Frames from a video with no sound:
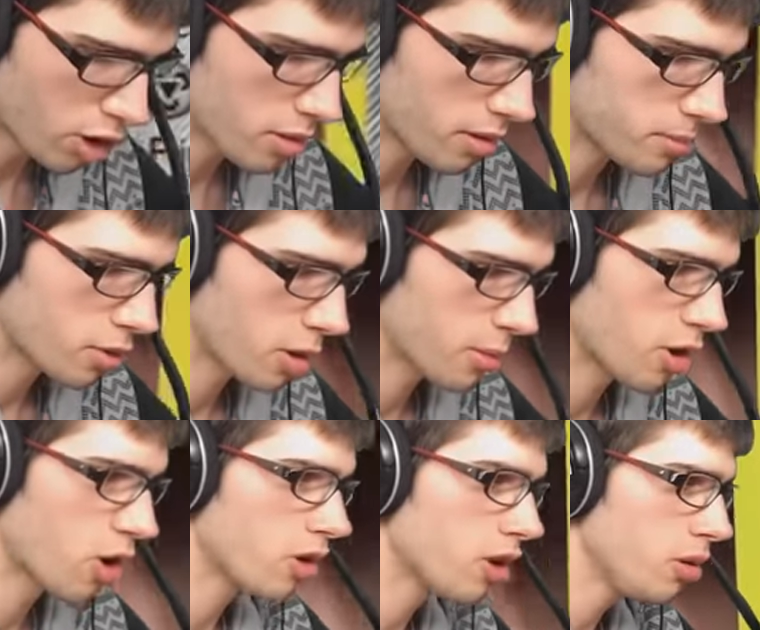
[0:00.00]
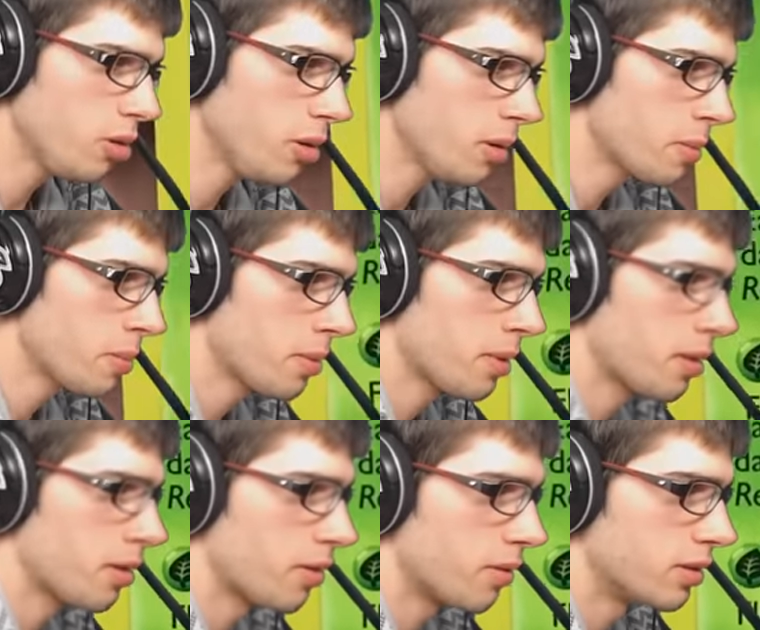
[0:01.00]
promo promo hollow,
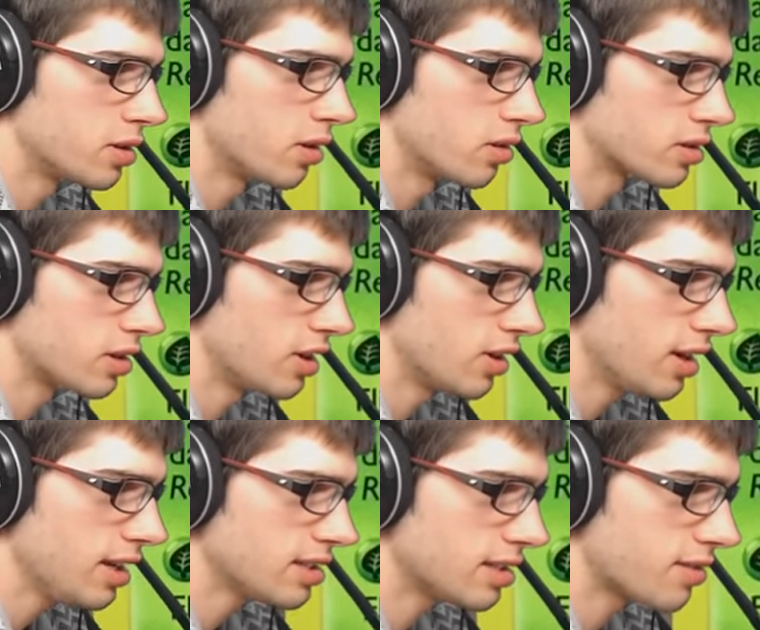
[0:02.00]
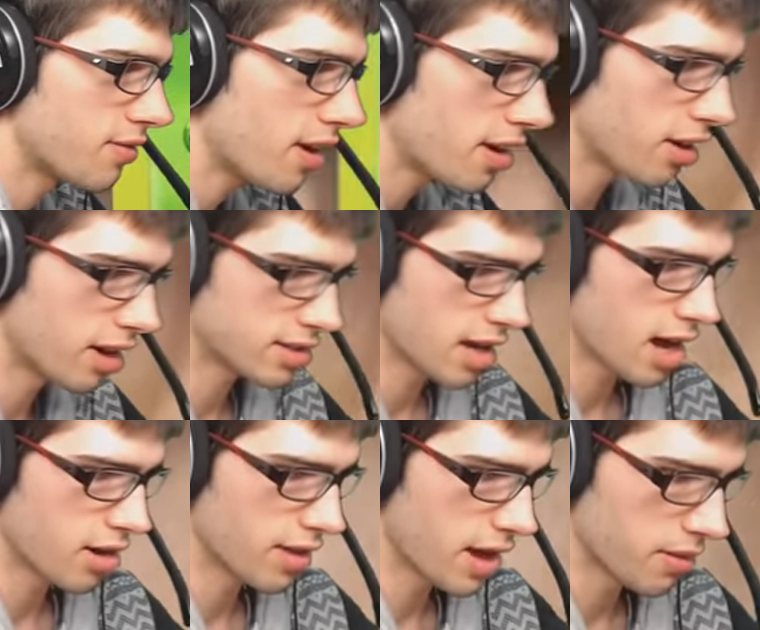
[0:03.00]
which looks nice. It's very nice
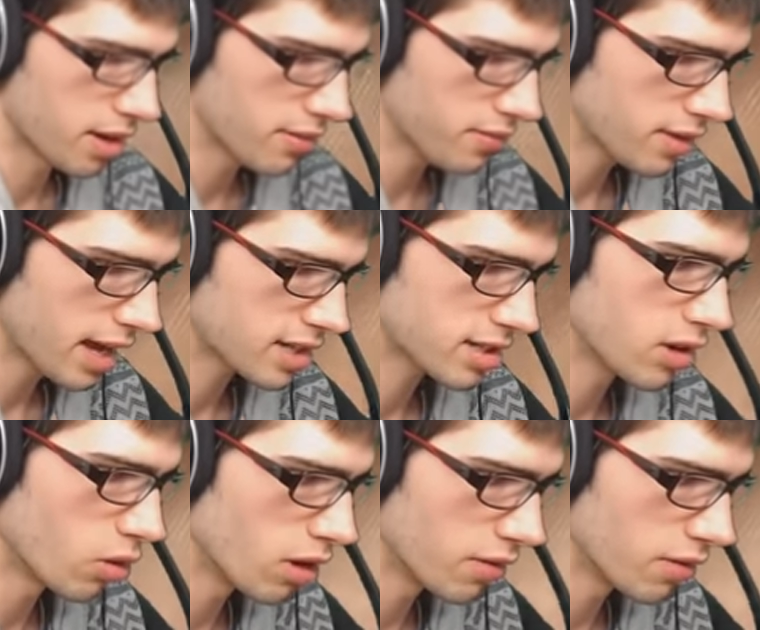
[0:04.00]
art on that one. Actually,